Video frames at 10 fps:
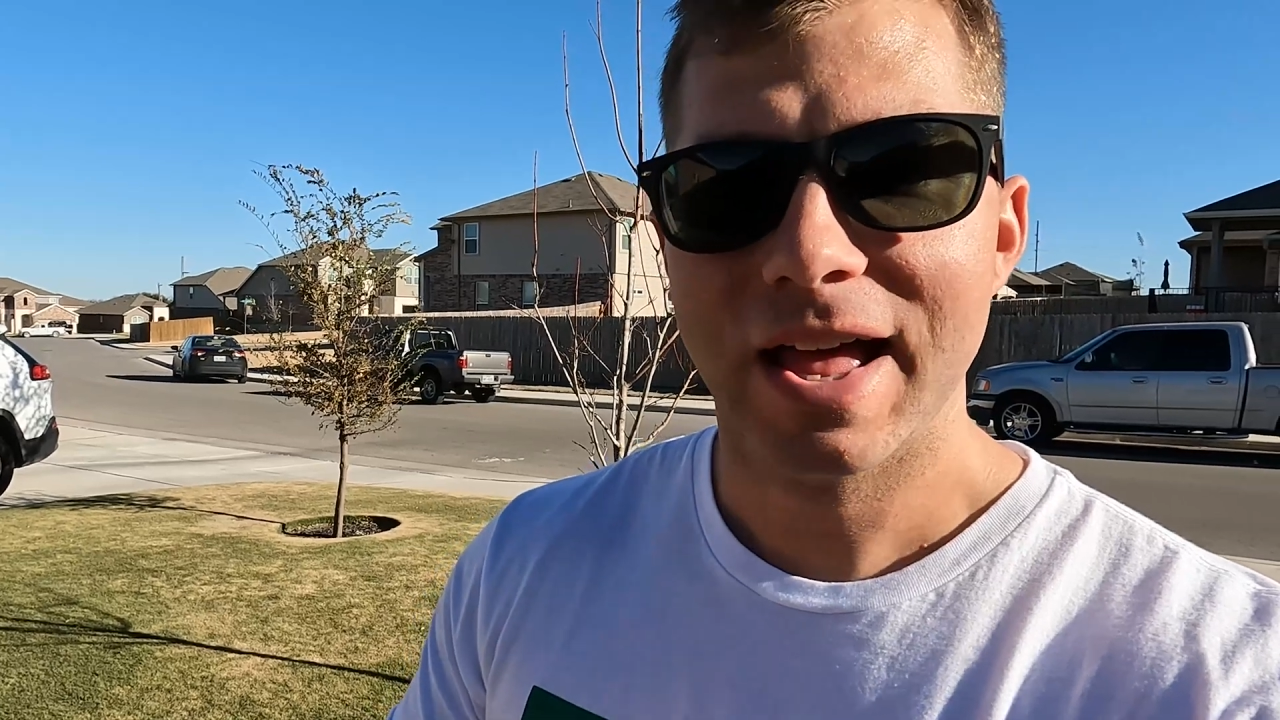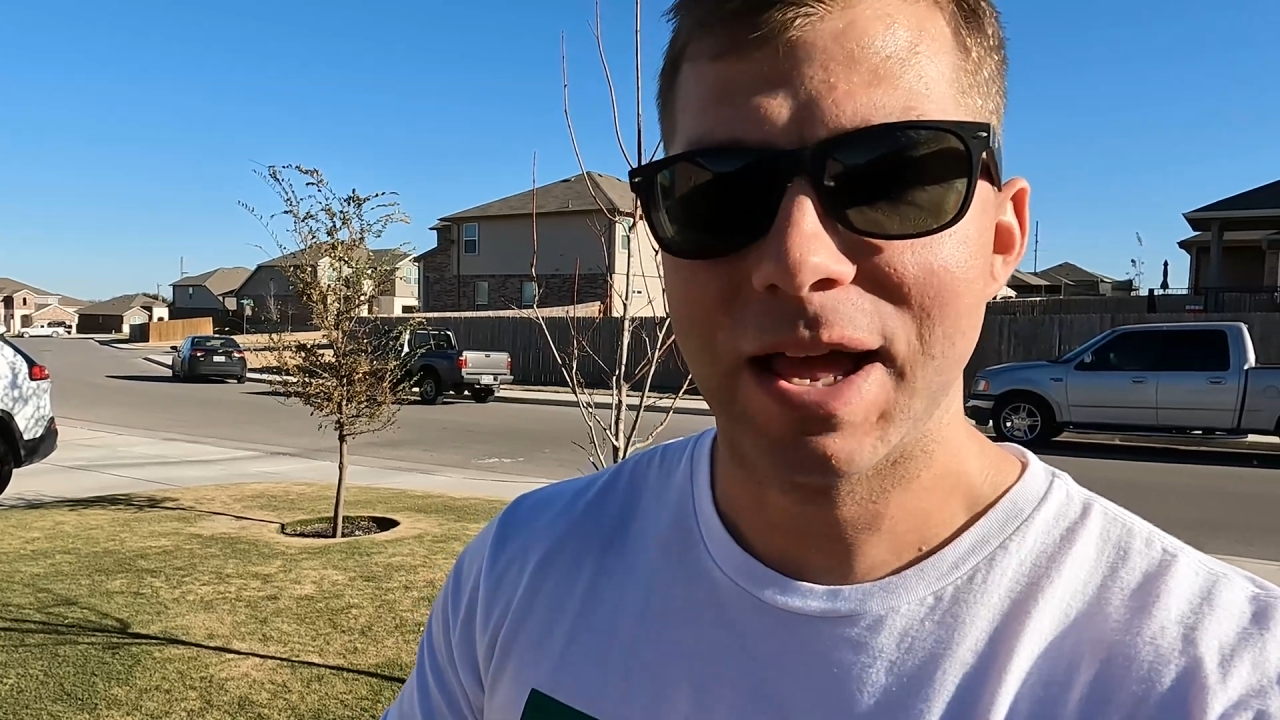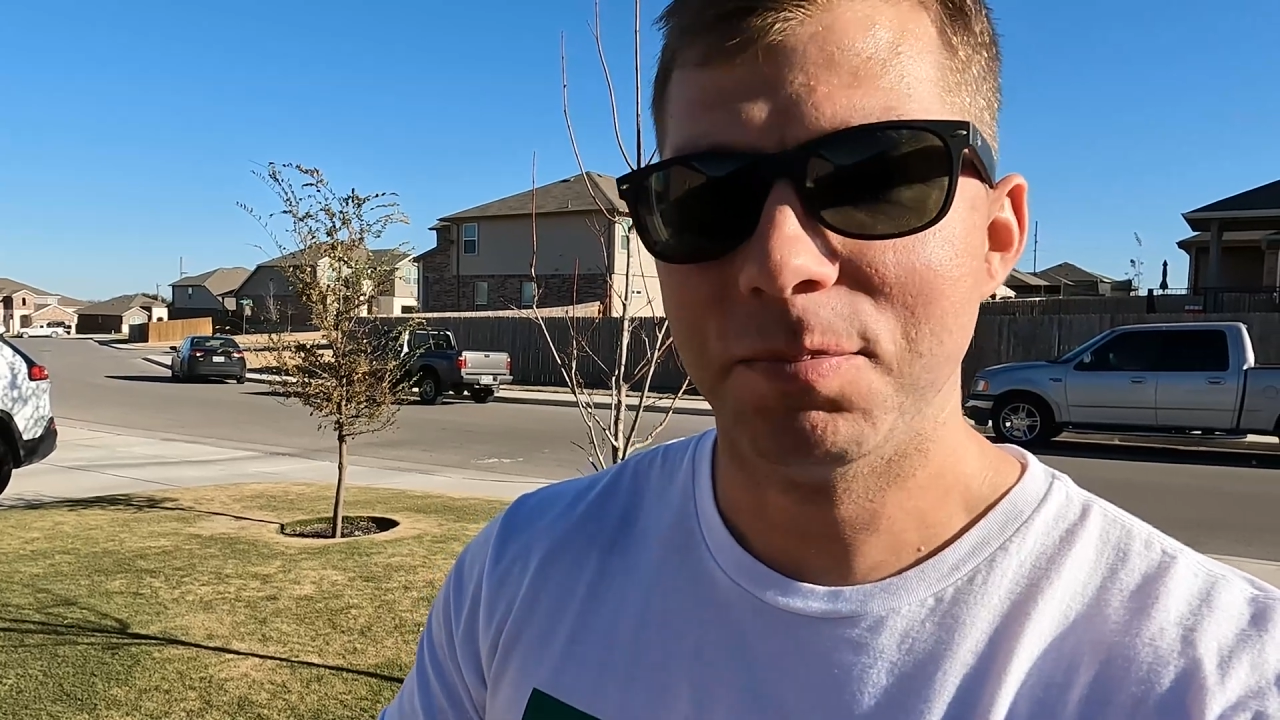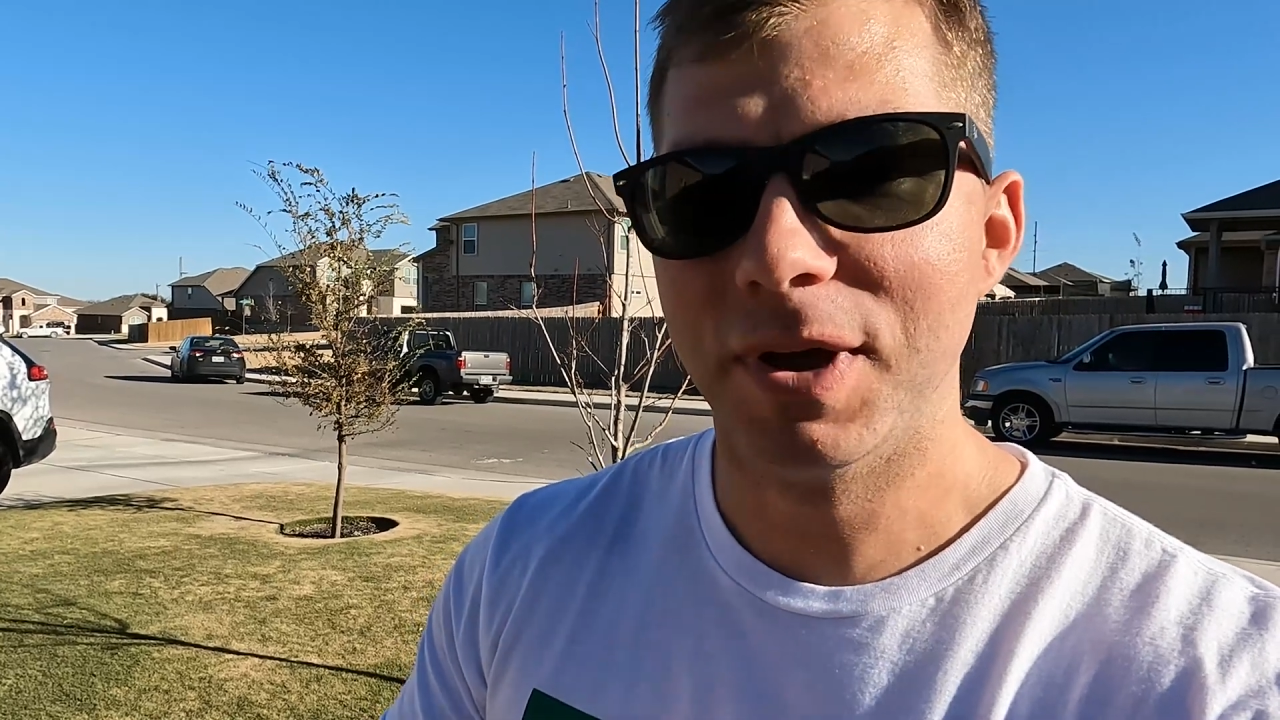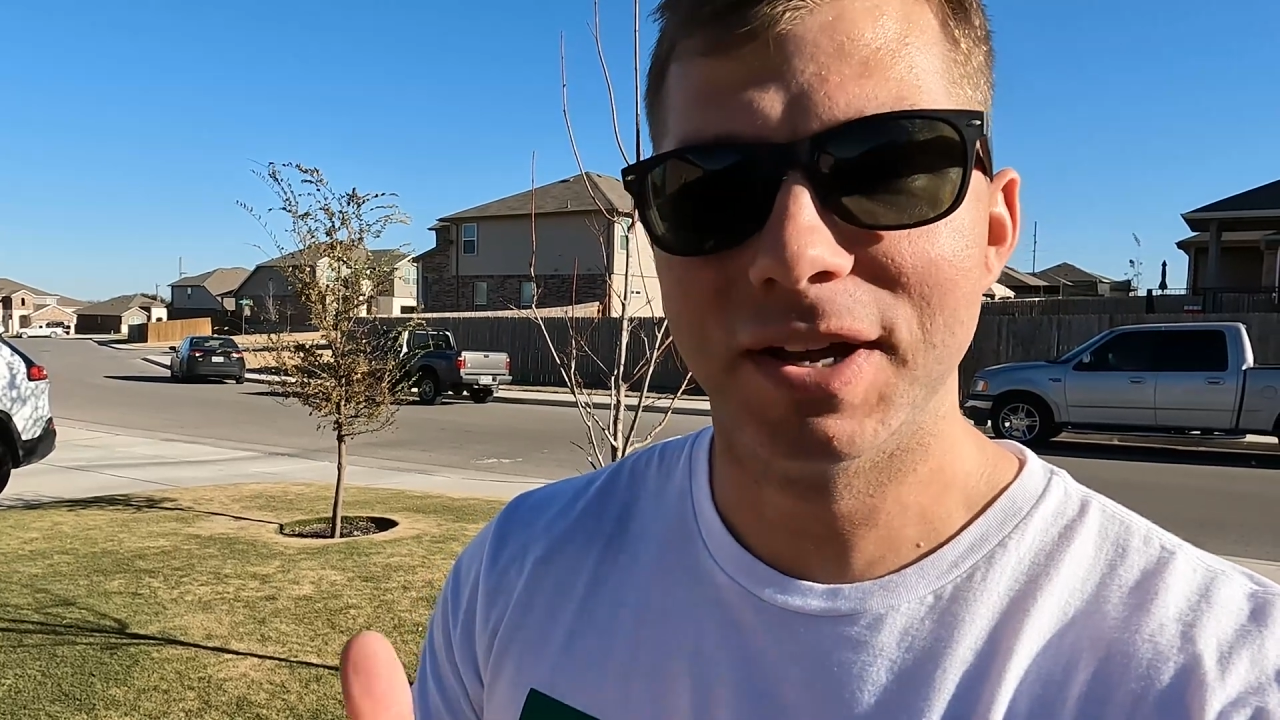
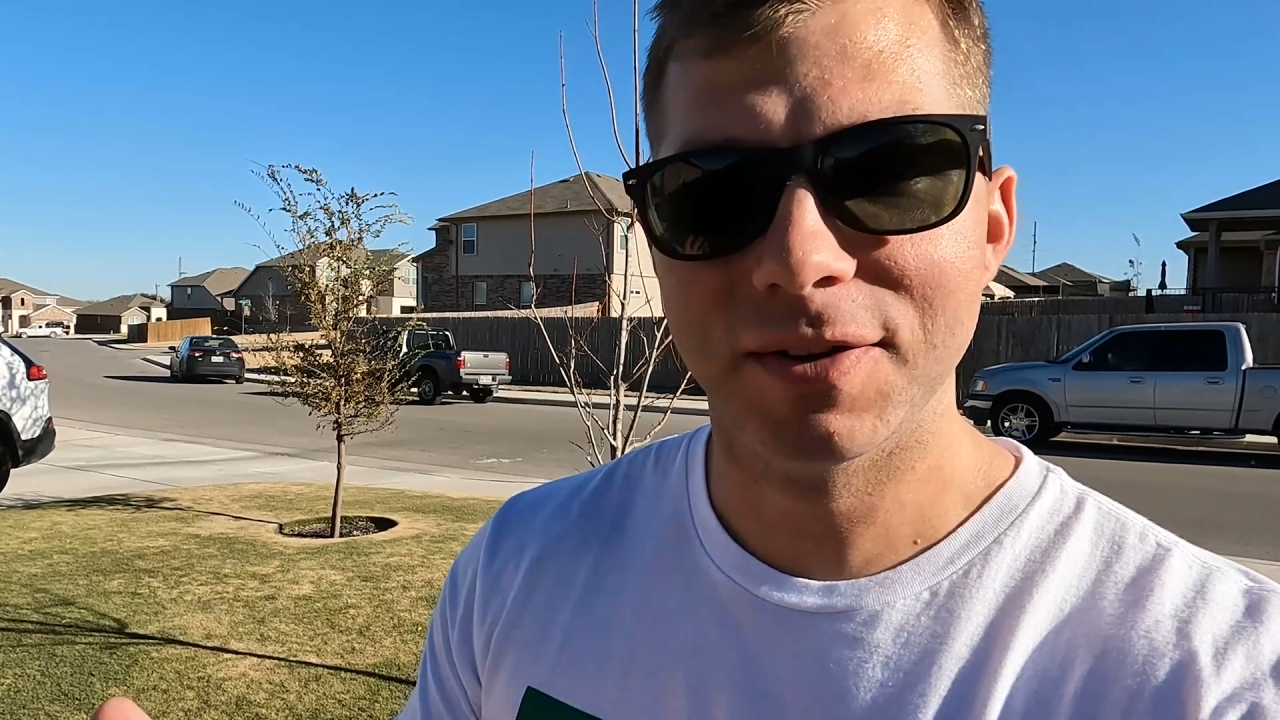and pick a